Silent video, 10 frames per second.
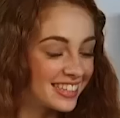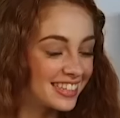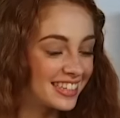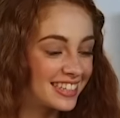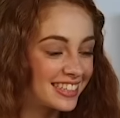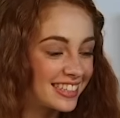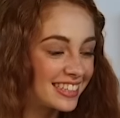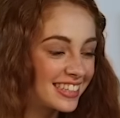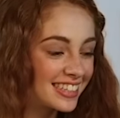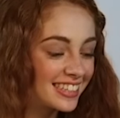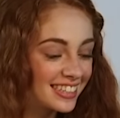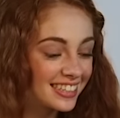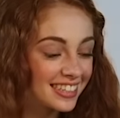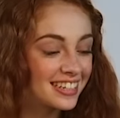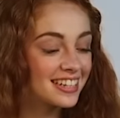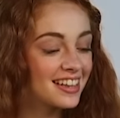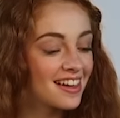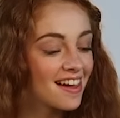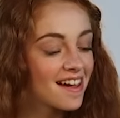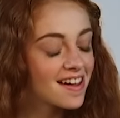
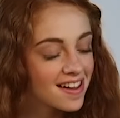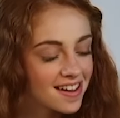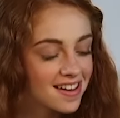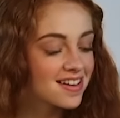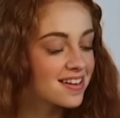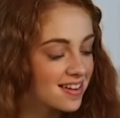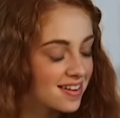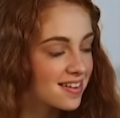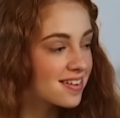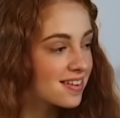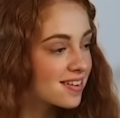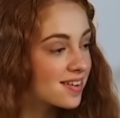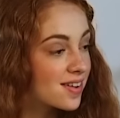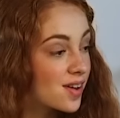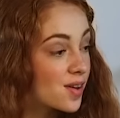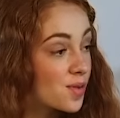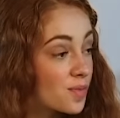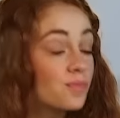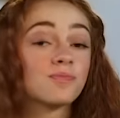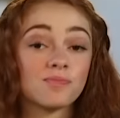
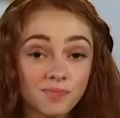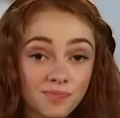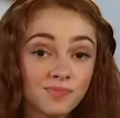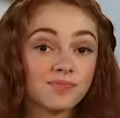The person shown says nothing.